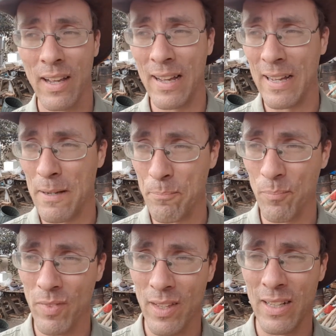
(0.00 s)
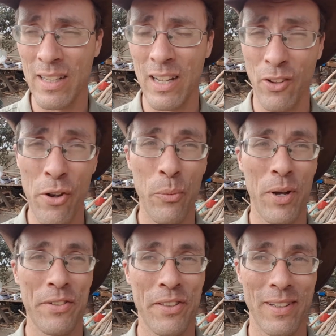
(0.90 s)
Um, uh, a lot of the
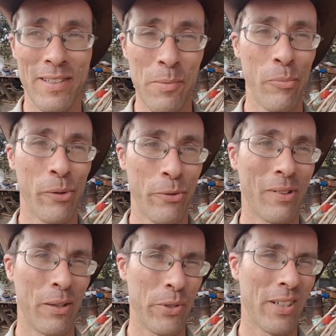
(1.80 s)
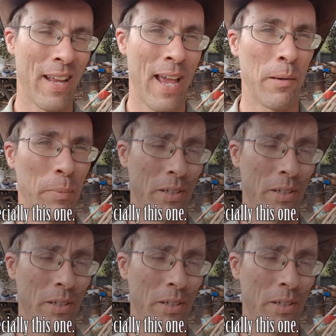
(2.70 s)
ones that I didn't pre-drill I wish I had